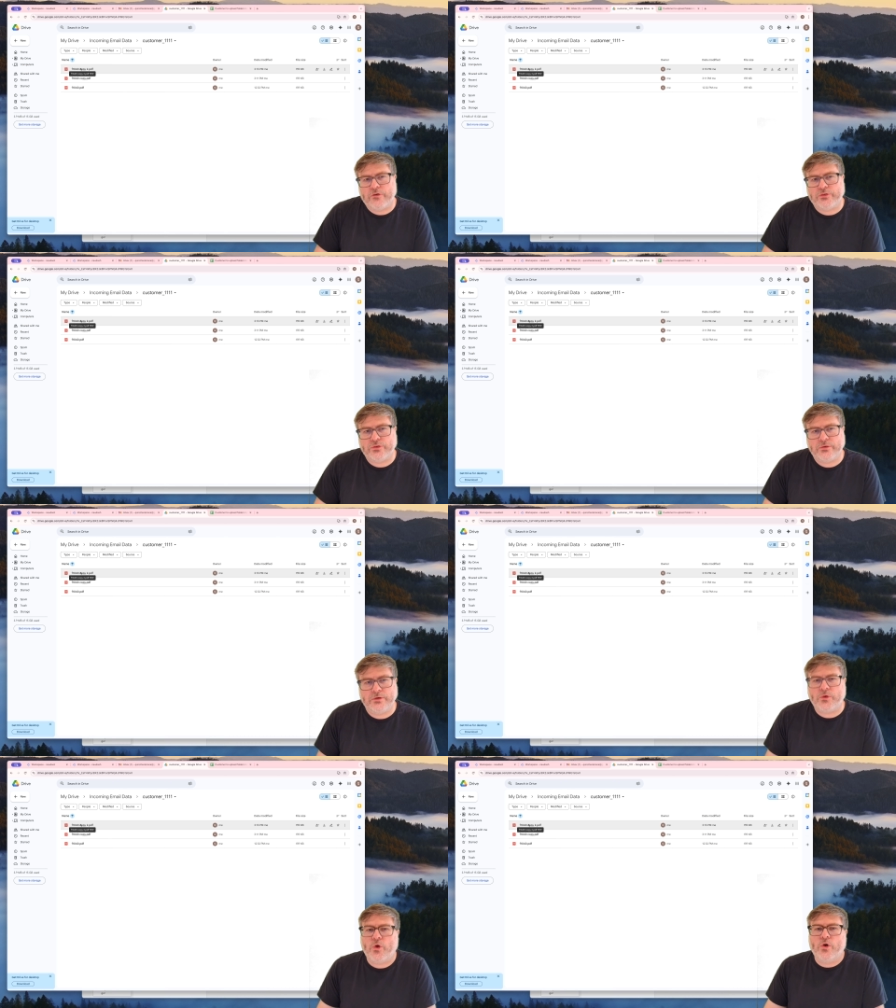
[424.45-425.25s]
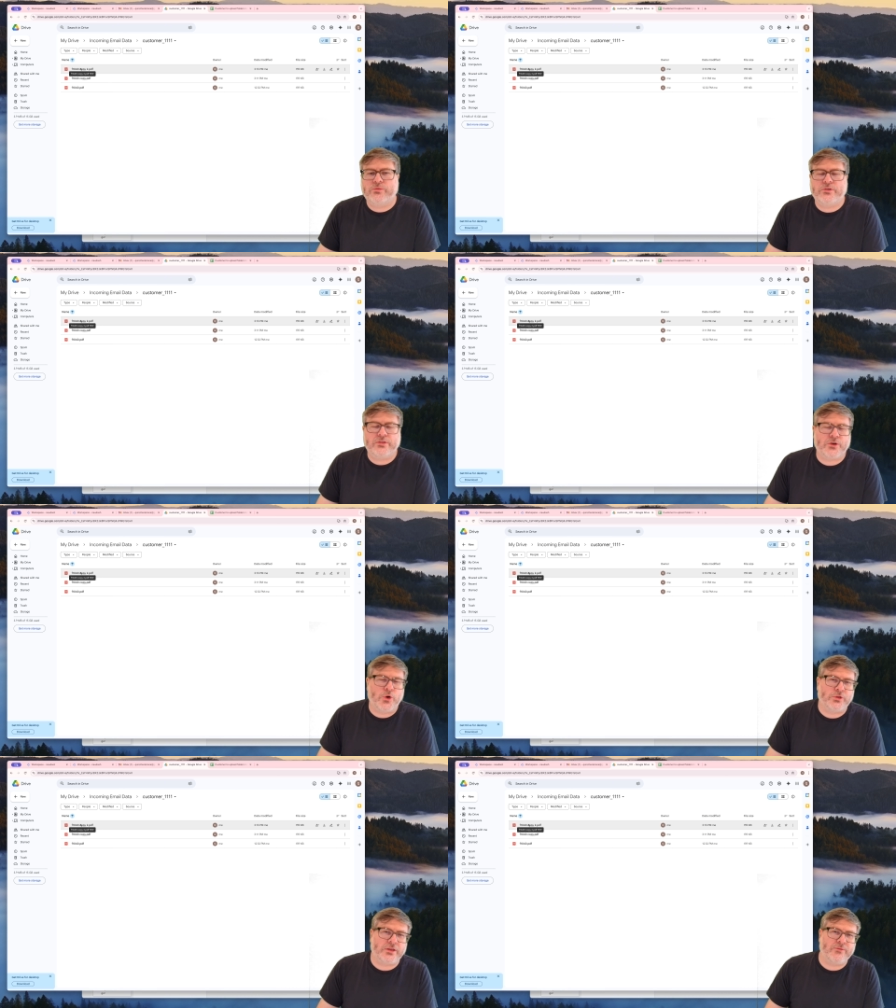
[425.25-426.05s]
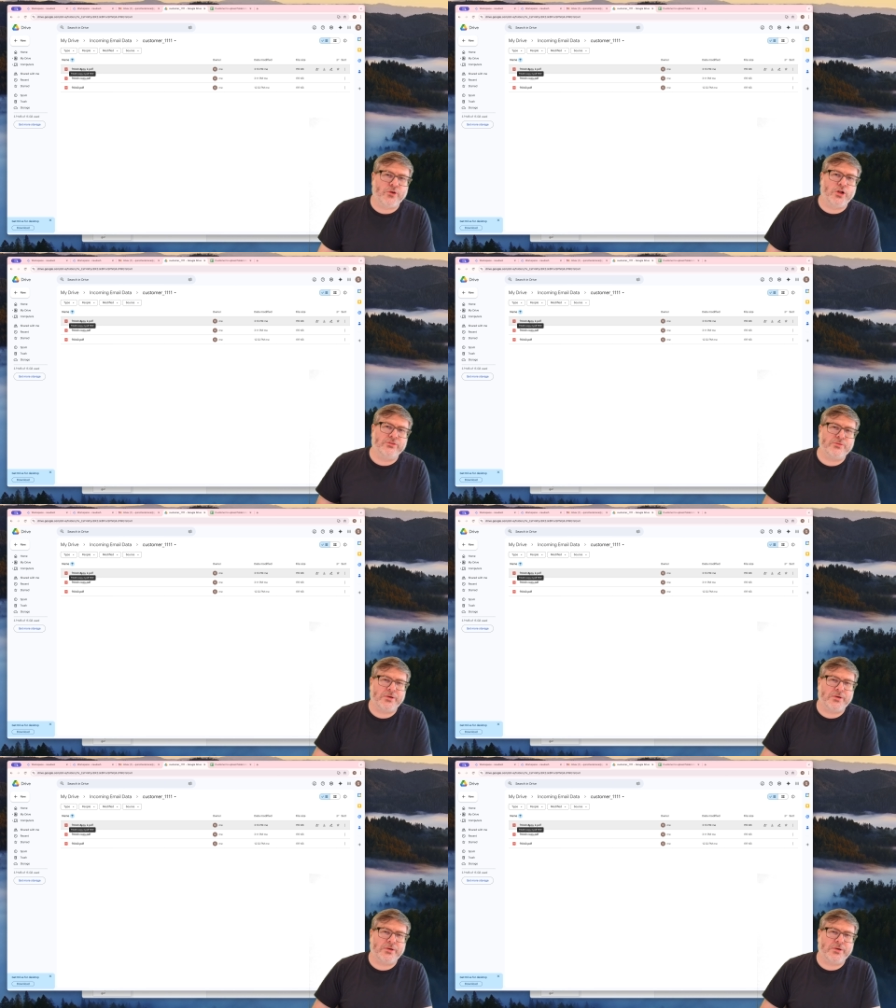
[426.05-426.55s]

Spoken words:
was obviously coding involved,